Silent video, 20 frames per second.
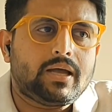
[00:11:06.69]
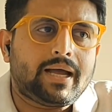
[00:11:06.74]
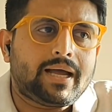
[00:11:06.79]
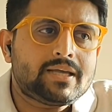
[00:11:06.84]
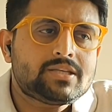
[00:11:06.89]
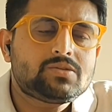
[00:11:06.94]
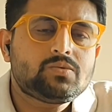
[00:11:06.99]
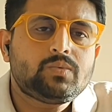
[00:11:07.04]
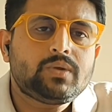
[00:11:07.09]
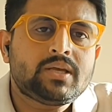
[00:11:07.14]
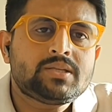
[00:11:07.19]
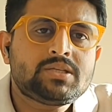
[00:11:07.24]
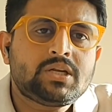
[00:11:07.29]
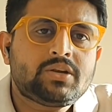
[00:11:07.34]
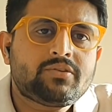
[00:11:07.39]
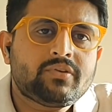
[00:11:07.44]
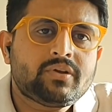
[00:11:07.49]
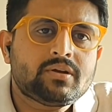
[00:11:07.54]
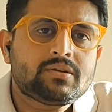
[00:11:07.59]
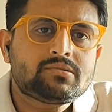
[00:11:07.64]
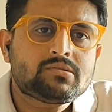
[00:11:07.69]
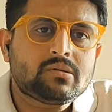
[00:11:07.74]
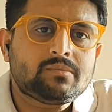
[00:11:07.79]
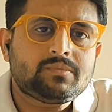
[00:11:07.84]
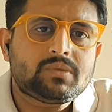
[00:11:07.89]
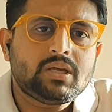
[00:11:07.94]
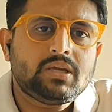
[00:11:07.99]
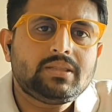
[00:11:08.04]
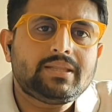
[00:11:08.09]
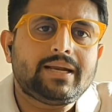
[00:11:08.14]
As soon as it triggers
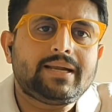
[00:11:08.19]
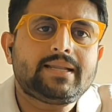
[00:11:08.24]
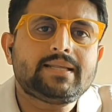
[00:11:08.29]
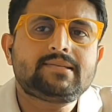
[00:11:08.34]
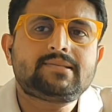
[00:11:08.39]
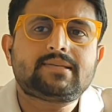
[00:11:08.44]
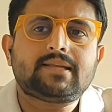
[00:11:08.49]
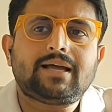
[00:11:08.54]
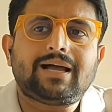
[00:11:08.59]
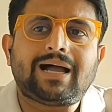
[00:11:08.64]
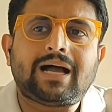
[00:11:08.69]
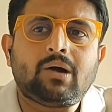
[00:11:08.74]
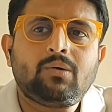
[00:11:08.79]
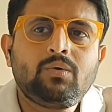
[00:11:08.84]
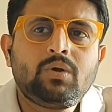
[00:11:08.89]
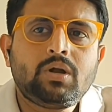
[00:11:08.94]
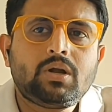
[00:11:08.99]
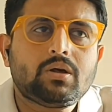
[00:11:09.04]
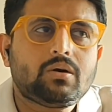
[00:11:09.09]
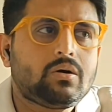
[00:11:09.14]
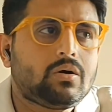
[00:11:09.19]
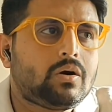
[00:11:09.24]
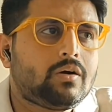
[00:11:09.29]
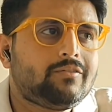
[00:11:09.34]
something that is out